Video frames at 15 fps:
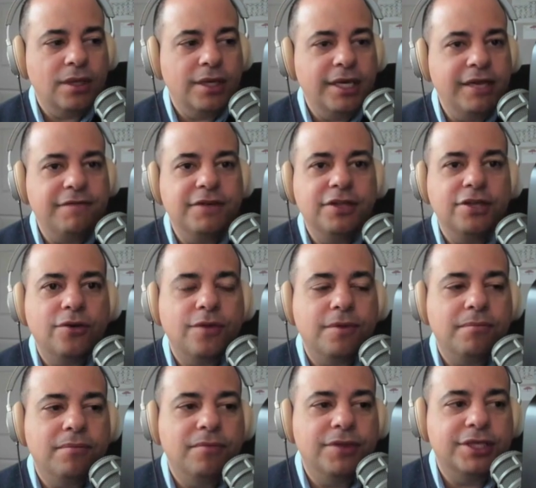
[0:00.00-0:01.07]
even though
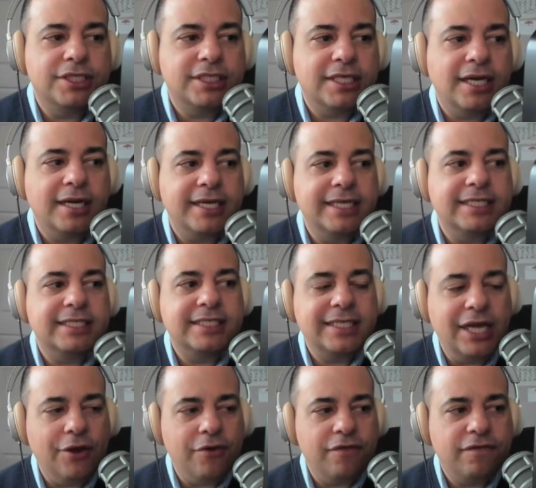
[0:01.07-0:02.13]
the stock
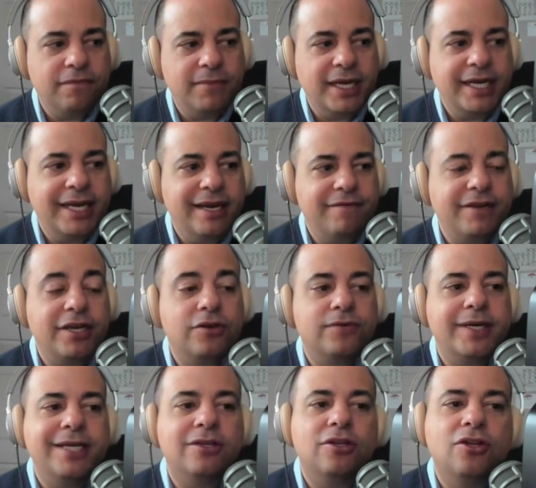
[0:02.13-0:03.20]
itself might have a
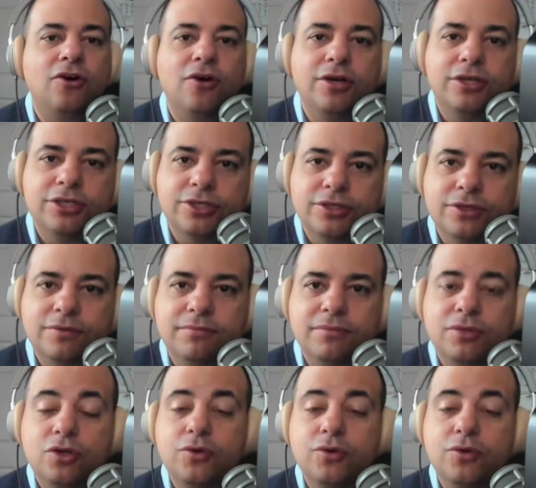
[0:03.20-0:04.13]
great long-term